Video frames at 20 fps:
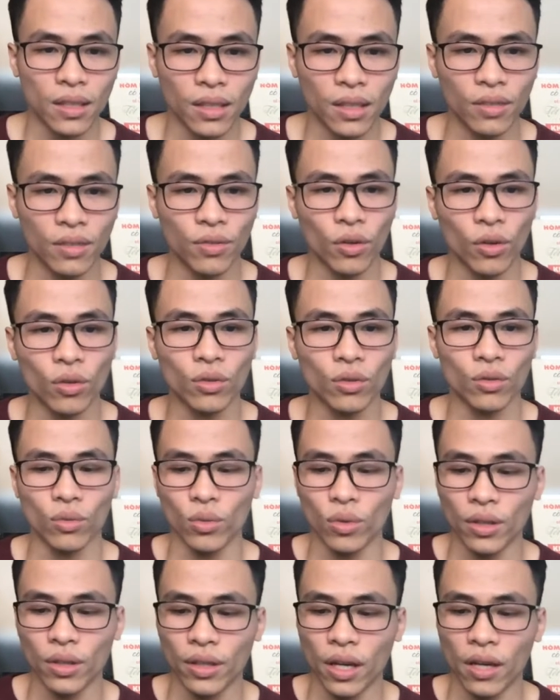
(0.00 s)
Of course,
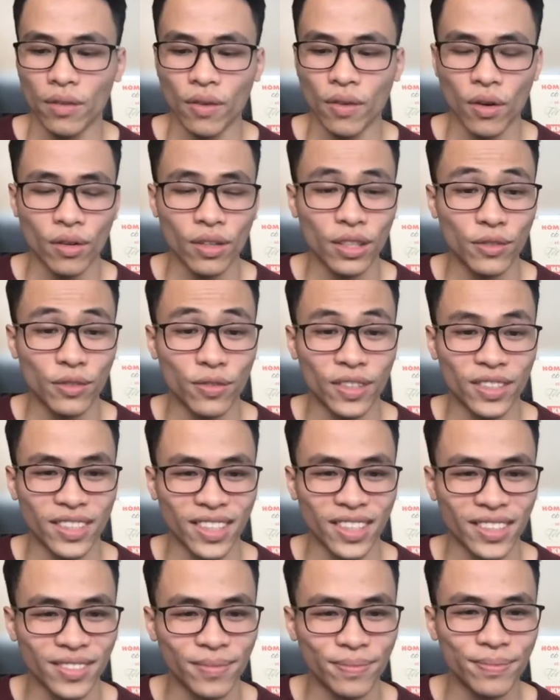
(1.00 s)
we have already fixed
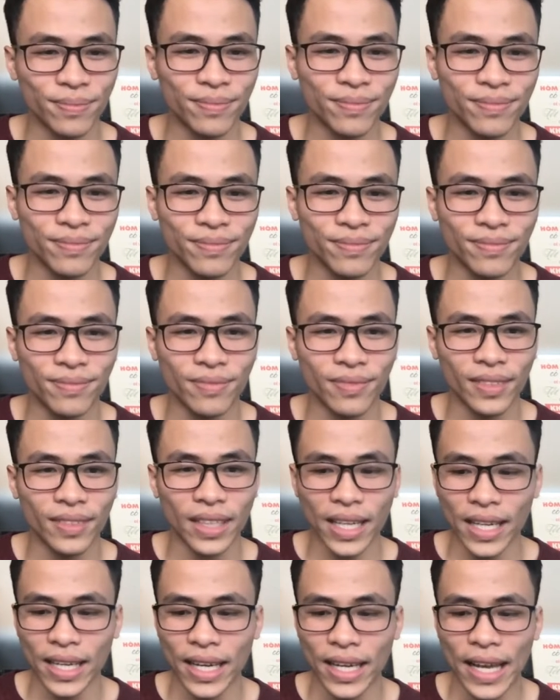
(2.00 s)
this.
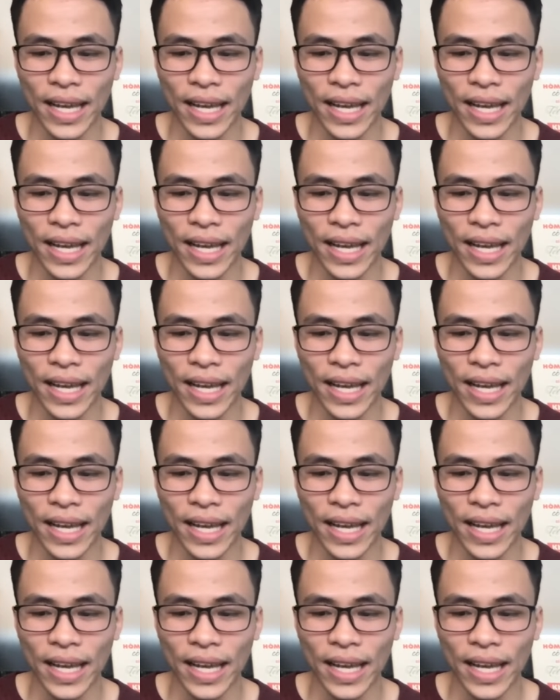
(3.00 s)
Okay.